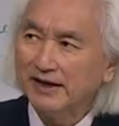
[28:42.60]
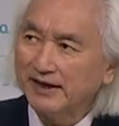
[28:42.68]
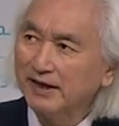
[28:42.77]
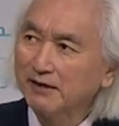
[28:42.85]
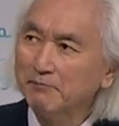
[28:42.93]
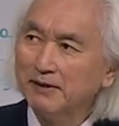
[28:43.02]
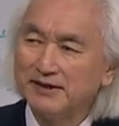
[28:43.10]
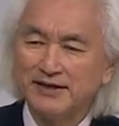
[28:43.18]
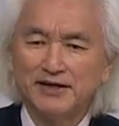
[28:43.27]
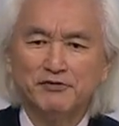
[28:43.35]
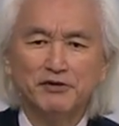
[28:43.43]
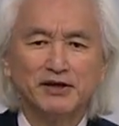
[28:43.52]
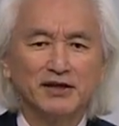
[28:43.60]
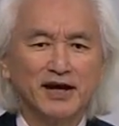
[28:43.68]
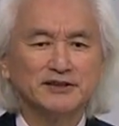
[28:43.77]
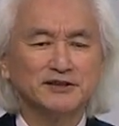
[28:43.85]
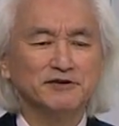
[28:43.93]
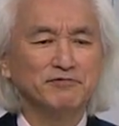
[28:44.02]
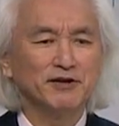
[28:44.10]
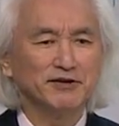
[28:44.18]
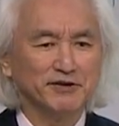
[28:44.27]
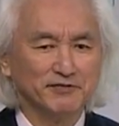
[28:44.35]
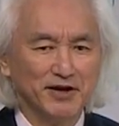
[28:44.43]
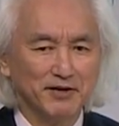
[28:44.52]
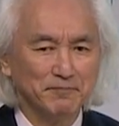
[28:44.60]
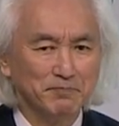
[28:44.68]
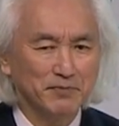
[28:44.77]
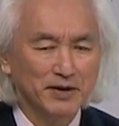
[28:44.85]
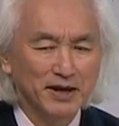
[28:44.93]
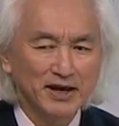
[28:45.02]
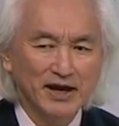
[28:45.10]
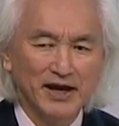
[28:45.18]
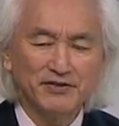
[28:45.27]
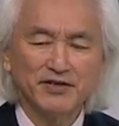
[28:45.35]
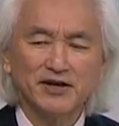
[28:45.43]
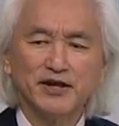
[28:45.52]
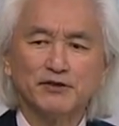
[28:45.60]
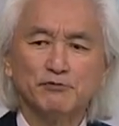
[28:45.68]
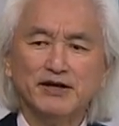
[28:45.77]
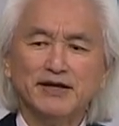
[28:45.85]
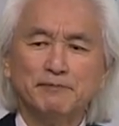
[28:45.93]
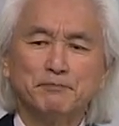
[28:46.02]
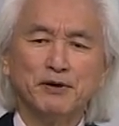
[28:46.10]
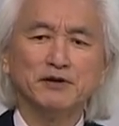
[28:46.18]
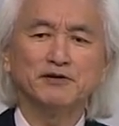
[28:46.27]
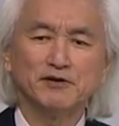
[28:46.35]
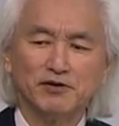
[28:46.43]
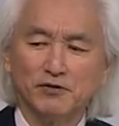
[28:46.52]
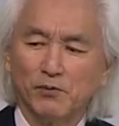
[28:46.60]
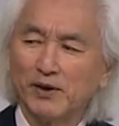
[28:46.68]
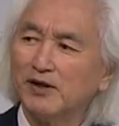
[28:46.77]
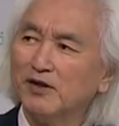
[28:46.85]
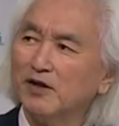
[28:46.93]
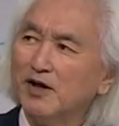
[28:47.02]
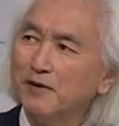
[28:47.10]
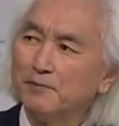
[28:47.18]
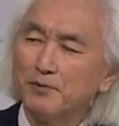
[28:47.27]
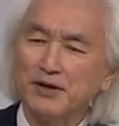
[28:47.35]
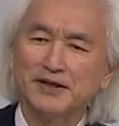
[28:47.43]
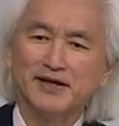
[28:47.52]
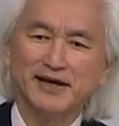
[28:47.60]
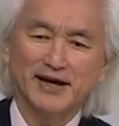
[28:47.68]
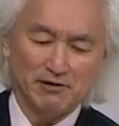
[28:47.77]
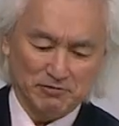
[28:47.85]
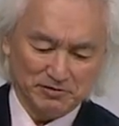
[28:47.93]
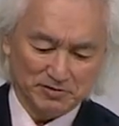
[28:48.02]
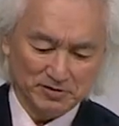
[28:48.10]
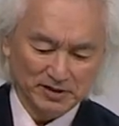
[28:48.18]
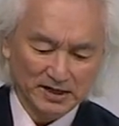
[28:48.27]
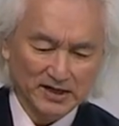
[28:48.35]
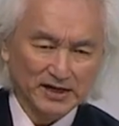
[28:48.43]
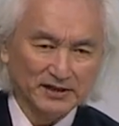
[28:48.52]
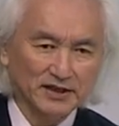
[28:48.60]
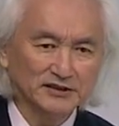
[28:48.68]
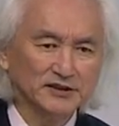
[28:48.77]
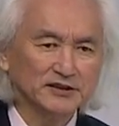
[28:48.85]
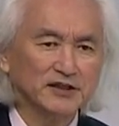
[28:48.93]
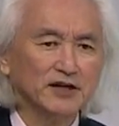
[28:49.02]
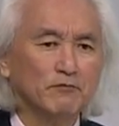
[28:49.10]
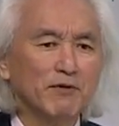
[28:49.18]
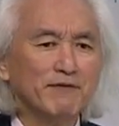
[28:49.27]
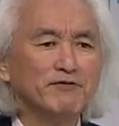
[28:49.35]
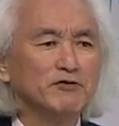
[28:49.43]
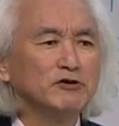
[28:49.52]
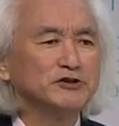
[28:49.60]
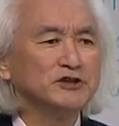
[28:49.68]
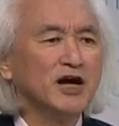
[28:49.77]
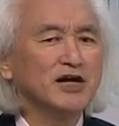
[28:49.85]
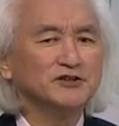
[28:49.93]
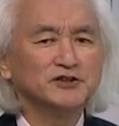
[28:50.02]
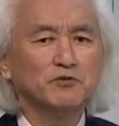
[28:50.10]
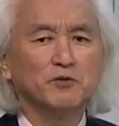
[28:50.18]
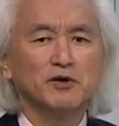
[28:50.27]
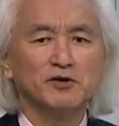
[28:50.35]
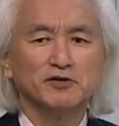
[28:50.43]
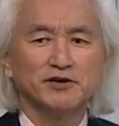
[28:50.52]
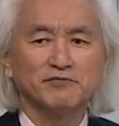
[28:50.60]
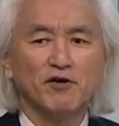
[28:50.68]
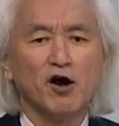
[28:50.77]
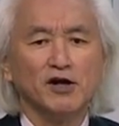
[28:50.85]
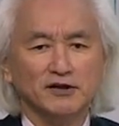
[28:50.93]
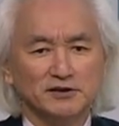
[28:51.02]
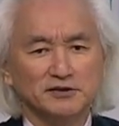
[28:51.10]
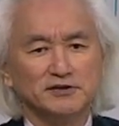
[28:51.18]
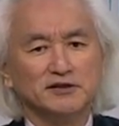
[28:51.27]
it'll materialize in front of them, and then a 3D printer will print it out. This is going to revolutionize the world of art.